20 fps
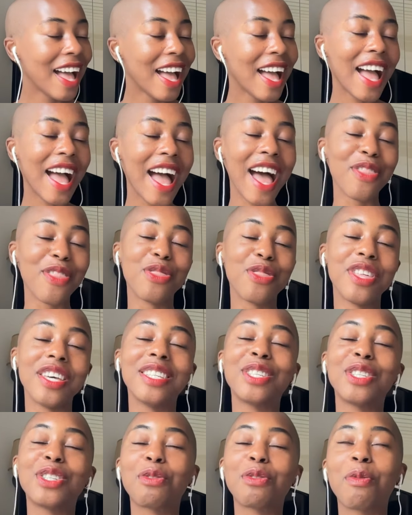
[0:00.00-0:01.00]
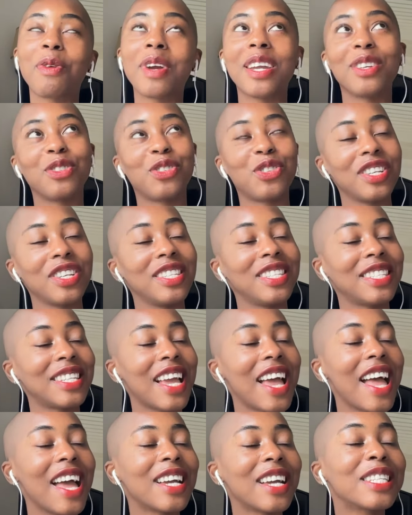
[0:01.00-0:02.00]
And this tweet just
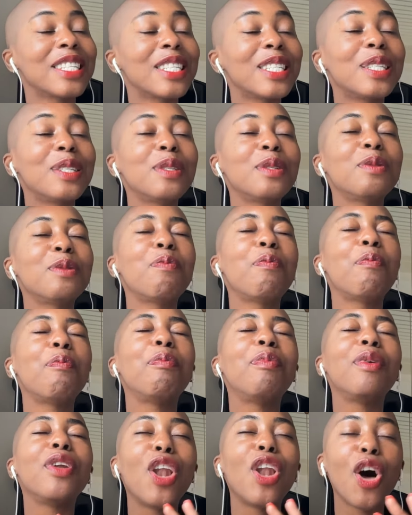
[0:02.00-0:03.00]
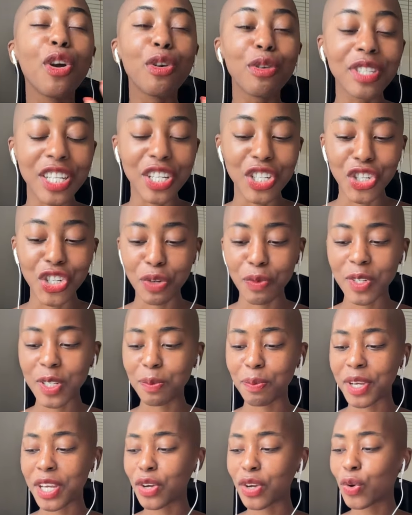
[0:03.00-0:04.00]
exploded. She was
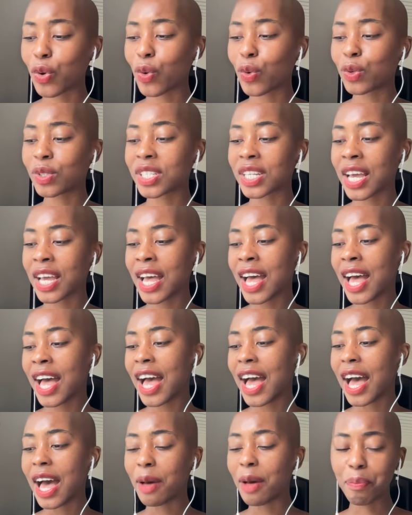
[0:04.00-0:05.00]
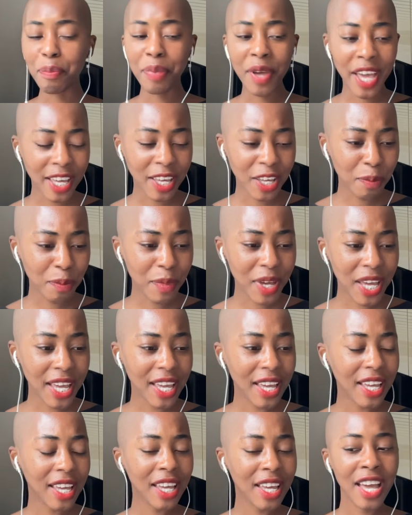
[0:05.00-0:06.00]
being called a
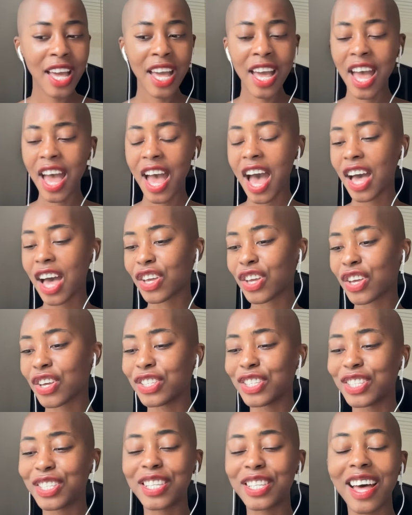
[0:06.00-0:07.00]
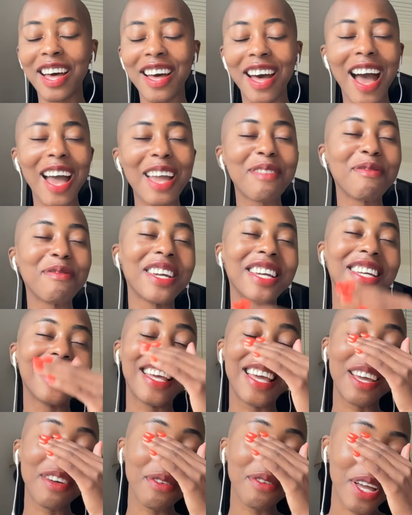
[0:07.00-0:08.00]
pick-me, a concern. I mean,
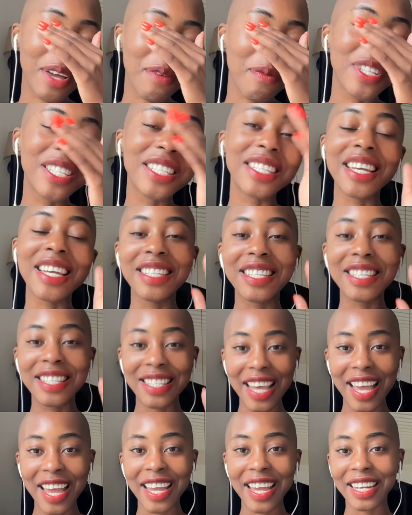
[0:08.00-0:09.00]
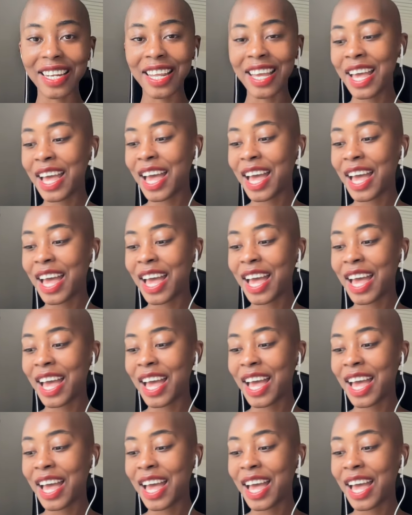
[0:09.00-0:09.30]
it, it was insane.